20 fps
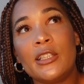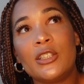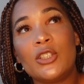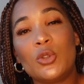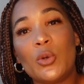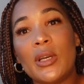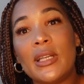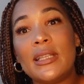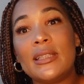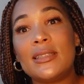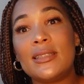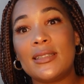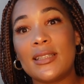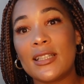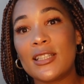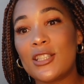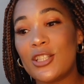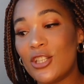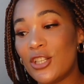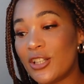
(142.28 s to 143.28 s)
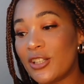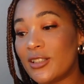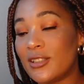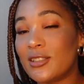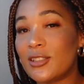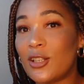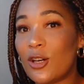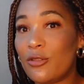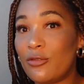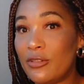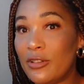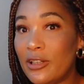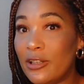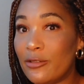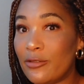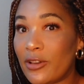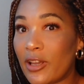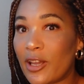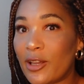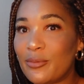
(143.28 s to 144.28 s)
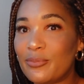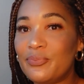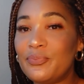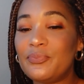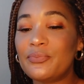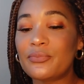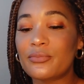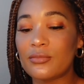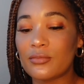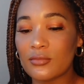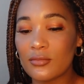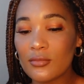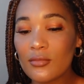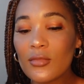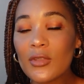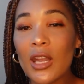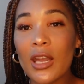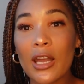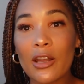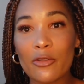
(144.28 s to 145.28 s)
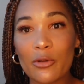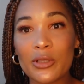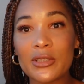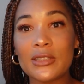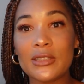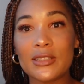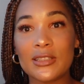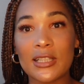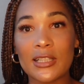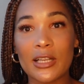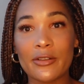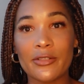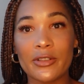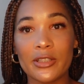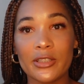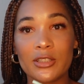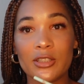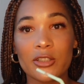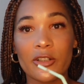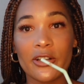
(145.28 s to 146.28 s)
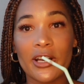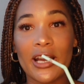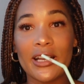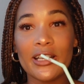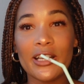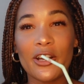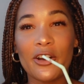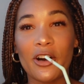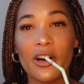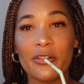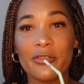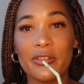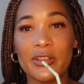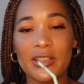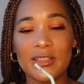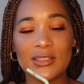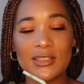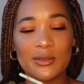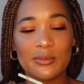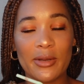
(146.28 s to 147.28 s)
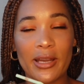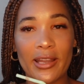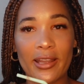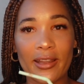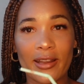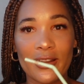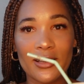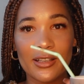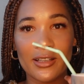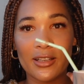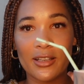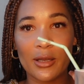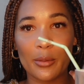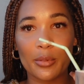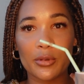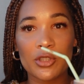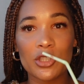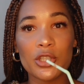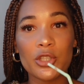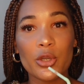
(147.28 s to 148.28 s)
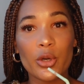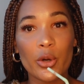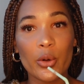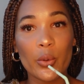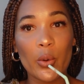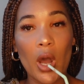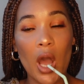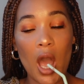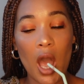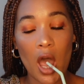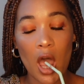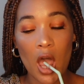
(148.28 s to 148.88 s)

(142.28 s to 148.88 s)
26 years of living. I was in South Africa. Sorry, I need coffee. This is my cappuccino.